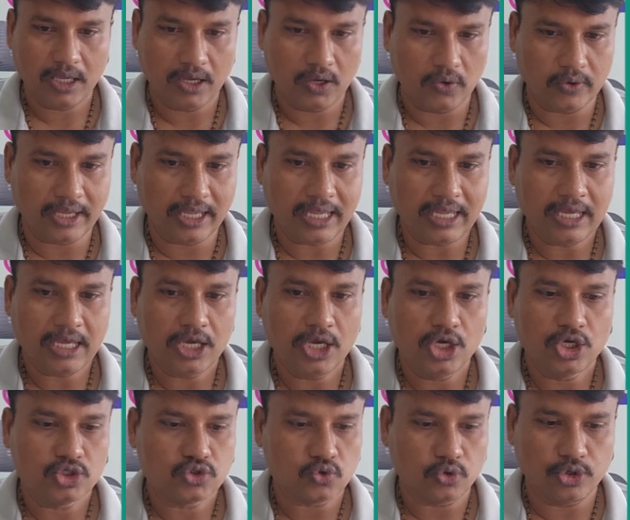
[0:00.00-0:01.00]
Okay,
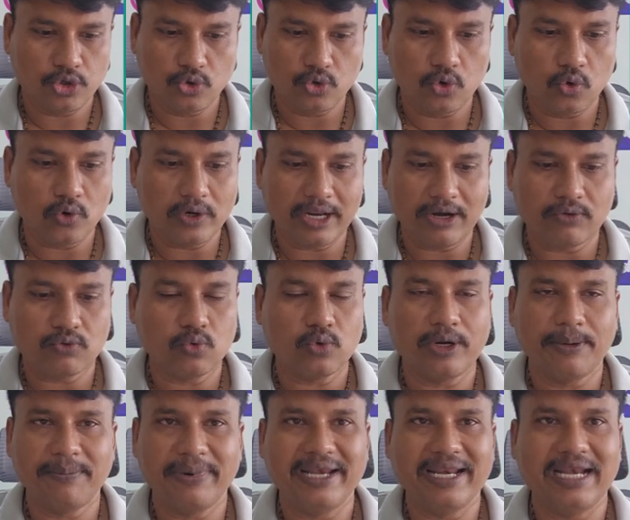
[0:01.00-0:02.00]
so you don't have to
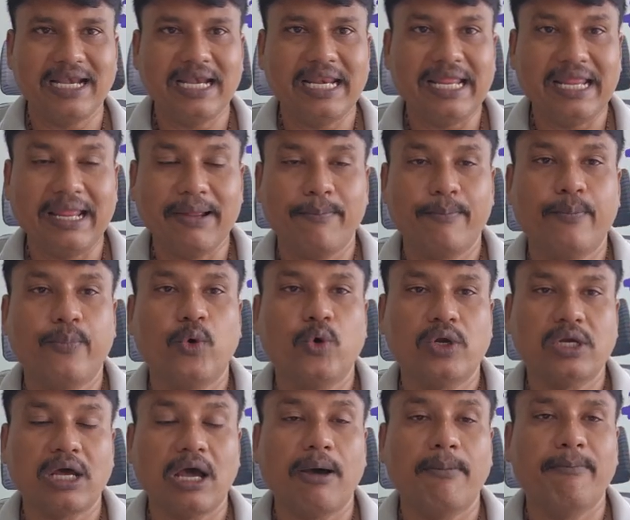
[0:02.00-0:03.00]
repeatedly
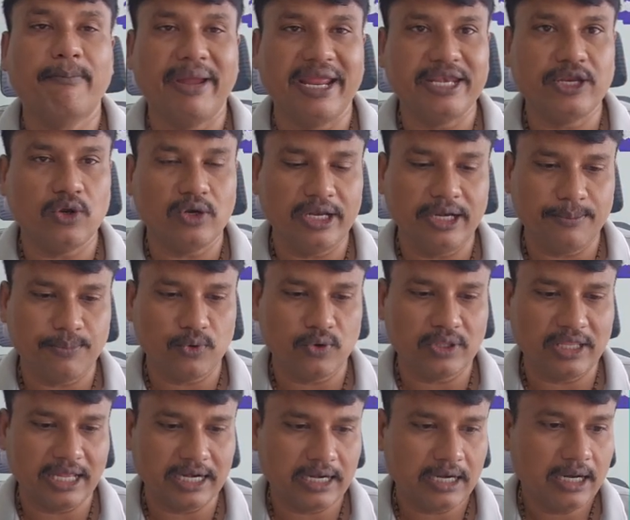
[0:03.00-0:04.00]
put a manual input
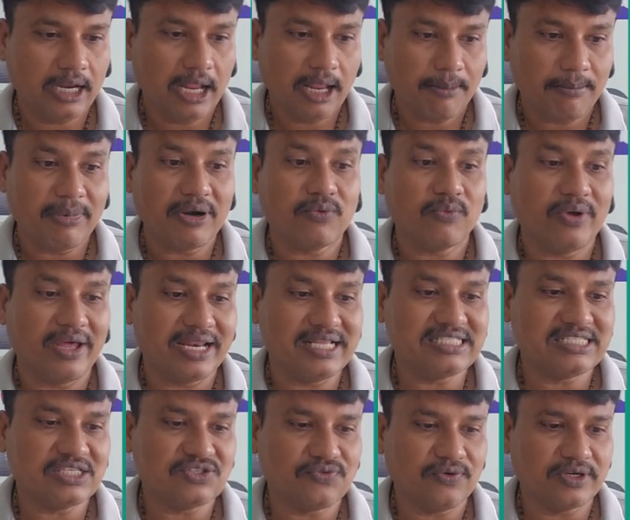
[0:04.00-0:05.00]
there. But where is
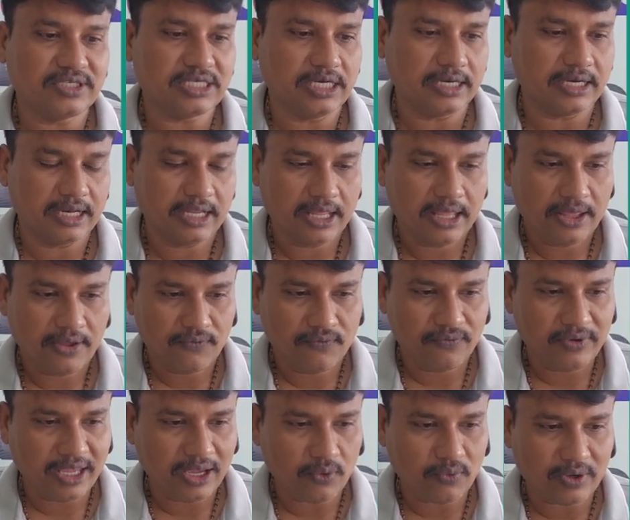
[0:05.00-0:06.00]
this function?
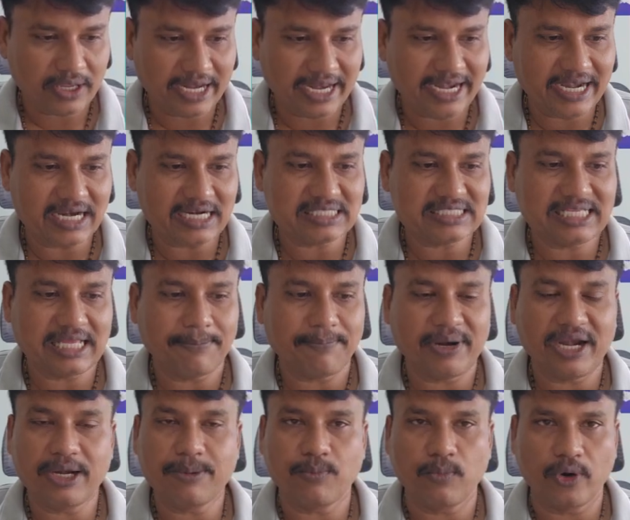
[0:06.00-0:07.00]
We have created
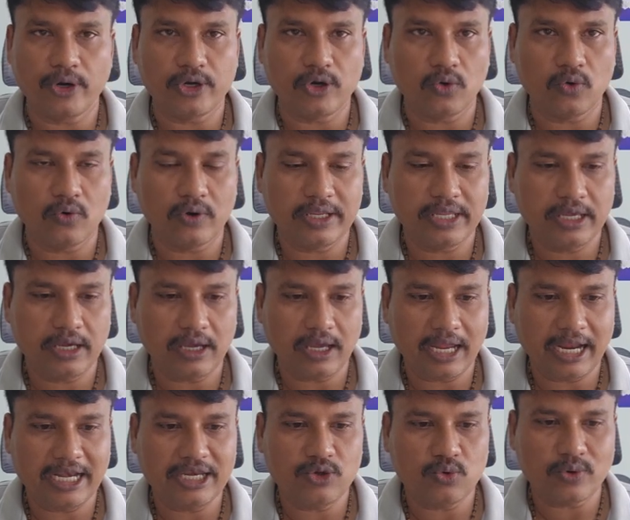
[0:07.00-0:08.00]
separate module over here,
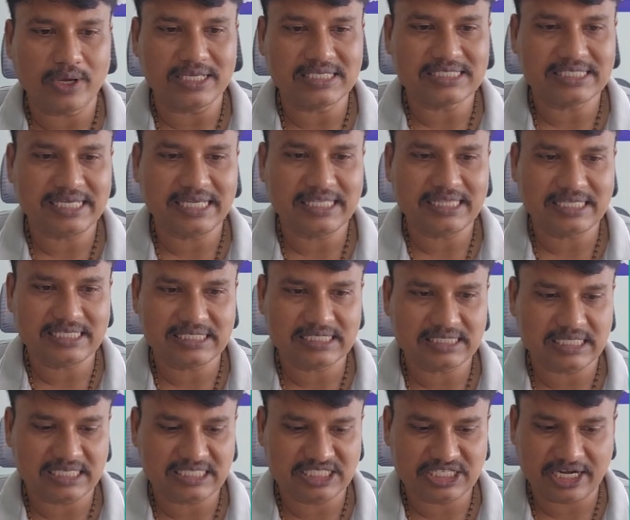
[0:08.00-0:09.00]
and you can see this is
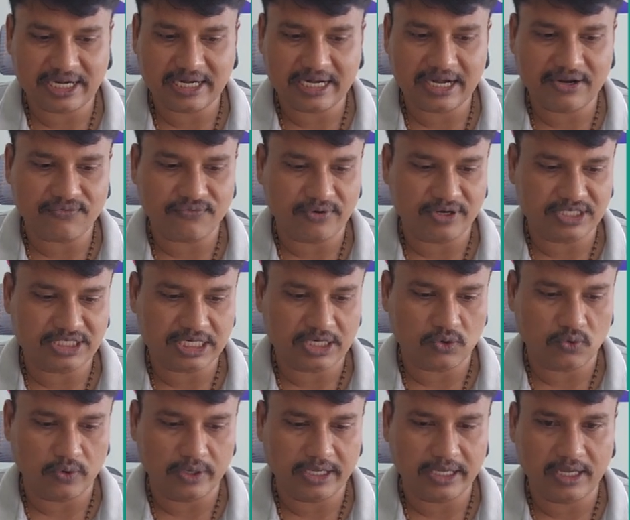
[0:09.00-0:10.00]
the generic function
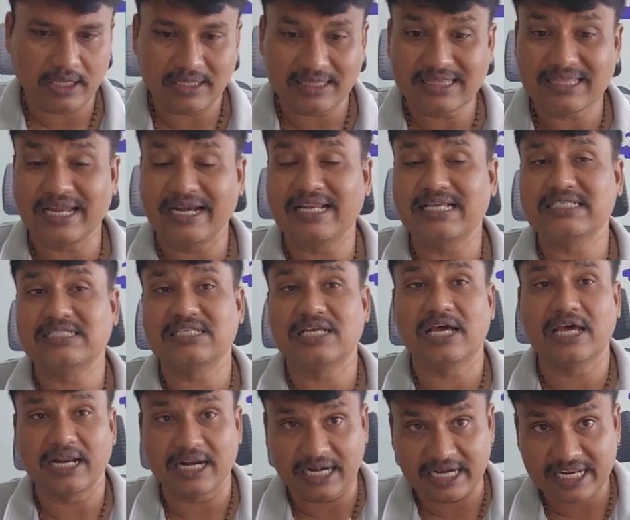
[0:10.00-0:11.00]
over here, that is
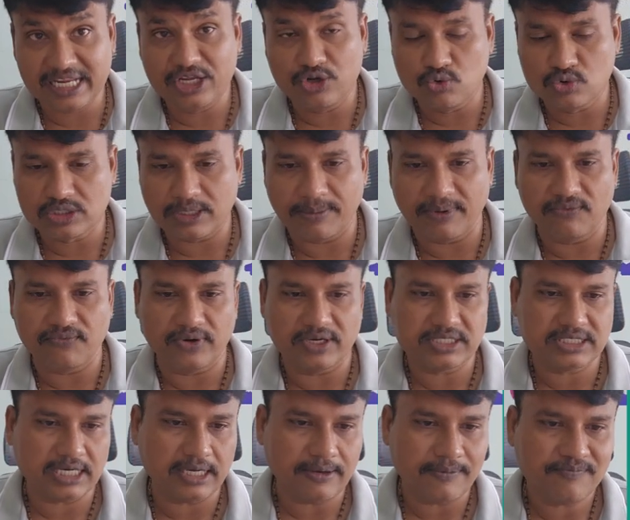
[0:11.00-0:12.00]
reusable
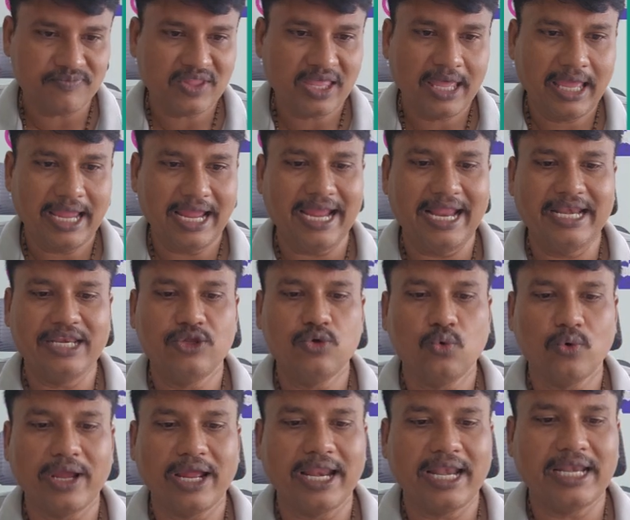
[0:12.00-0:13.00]
function, and you
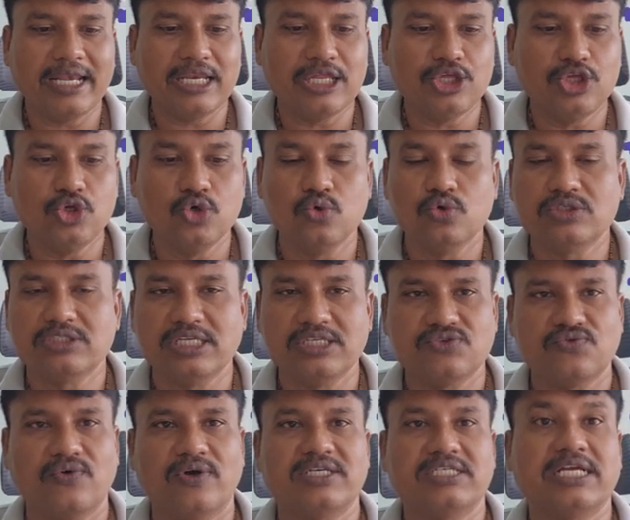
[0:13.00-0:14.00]
can use
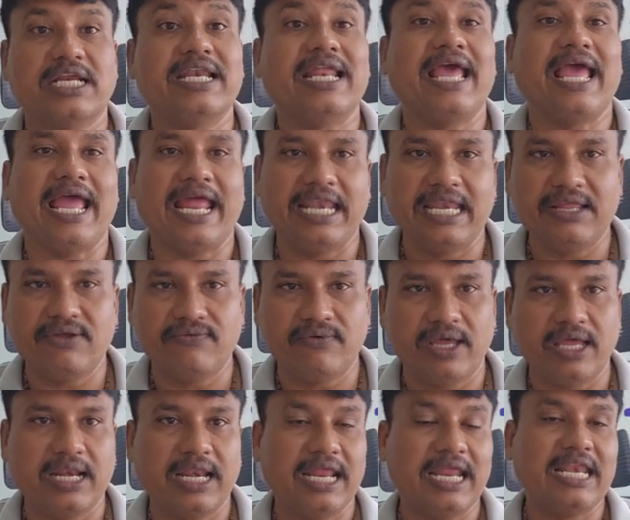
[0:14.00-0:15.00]
this function
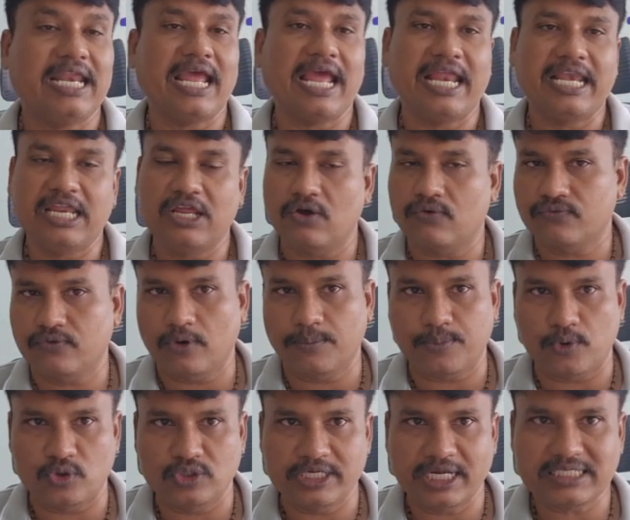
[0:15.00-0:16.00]
anywhere in any of your
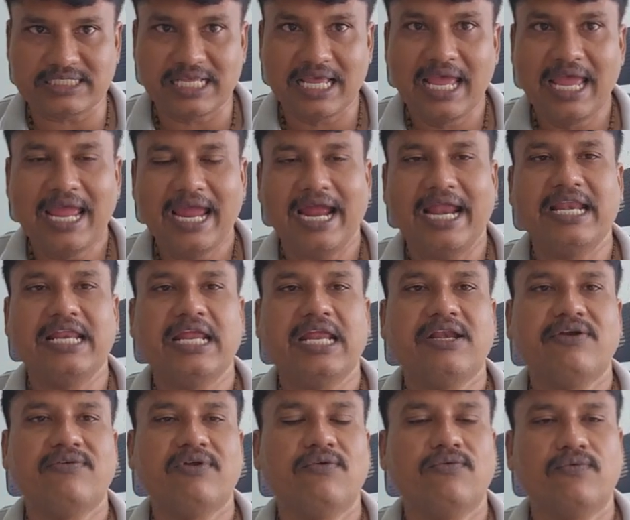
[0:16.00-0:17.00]
projects and
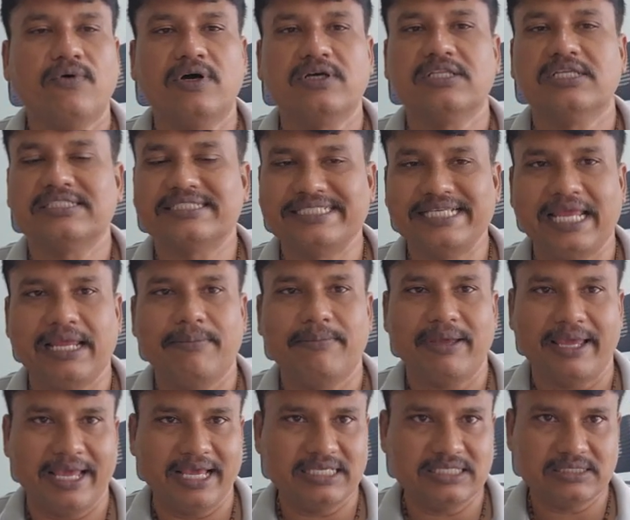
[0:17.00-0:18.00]
it will work the
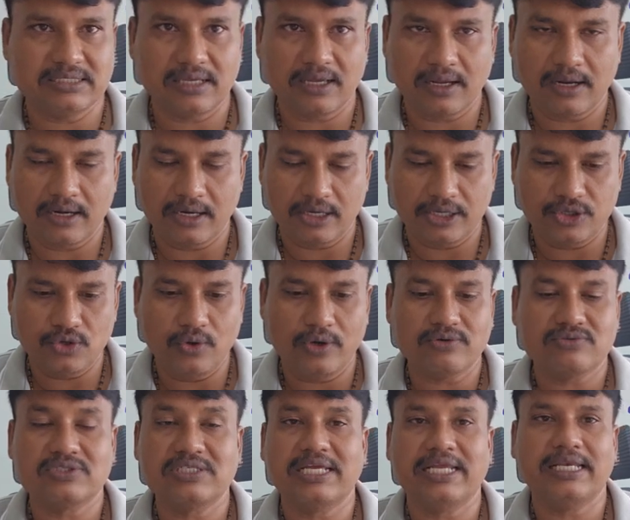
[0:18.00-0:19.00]
same as you
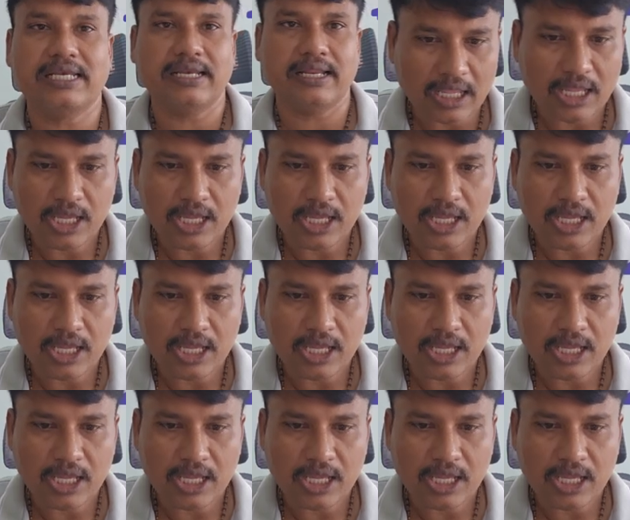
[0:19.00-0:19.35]
have seen.